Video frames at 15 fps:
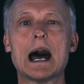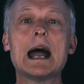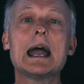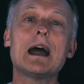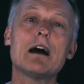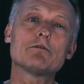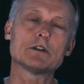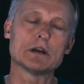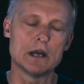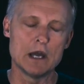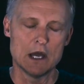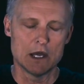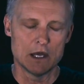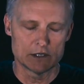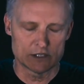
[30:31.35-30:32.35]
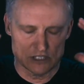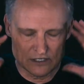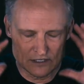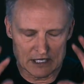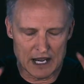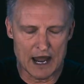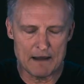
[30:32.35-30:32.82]
I have to
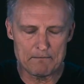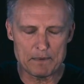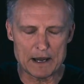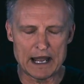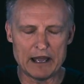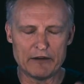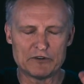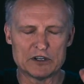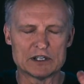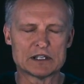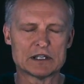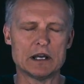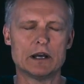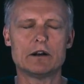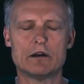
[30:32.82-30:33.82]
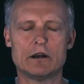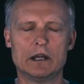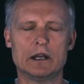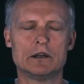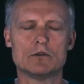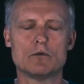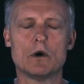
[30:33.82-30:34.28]
stop. I have to center
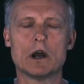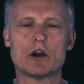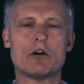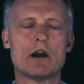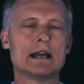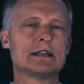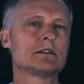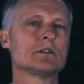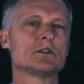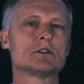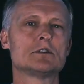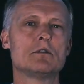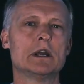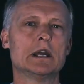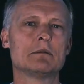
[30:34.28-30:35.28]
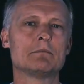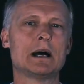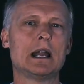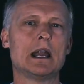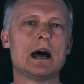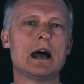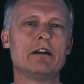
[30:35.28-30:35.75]
into what Christ is doing in
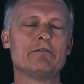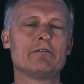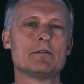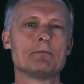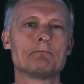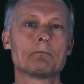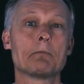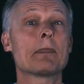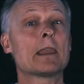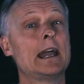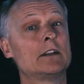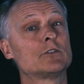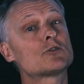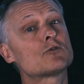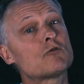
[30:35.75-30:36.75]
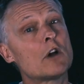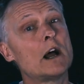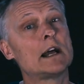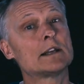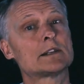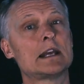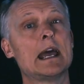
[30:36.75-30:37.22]
my life and
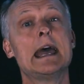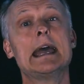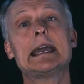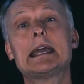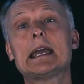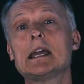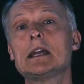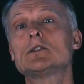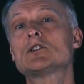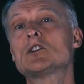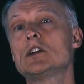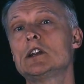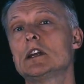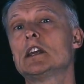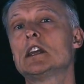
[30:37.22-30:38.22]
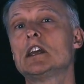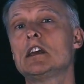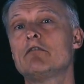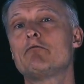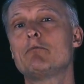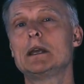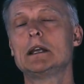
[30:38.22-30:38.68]
trust he's going to
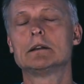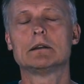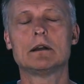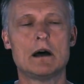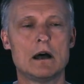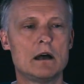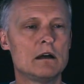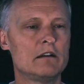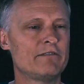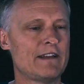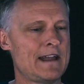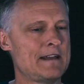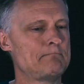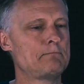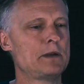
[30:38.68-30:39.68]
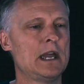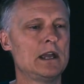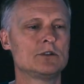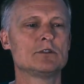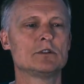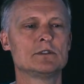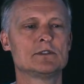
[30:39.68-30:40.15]
give me love and
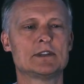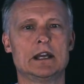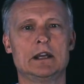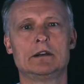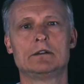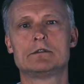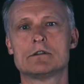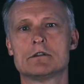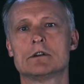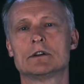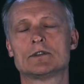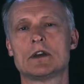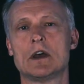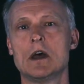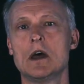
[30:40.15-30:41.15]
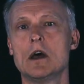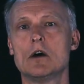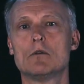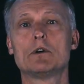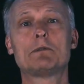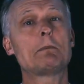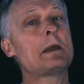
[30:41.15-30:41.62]
patience and endurance
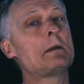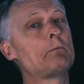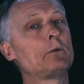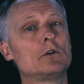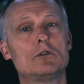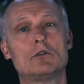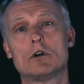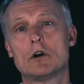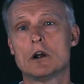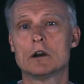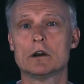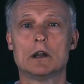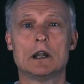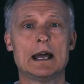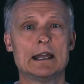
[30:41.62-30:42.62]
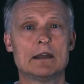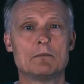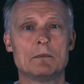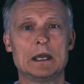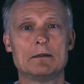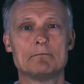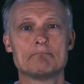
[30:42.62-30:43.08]
with people who aren't
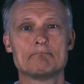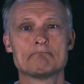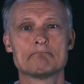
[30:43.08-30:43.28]
like me.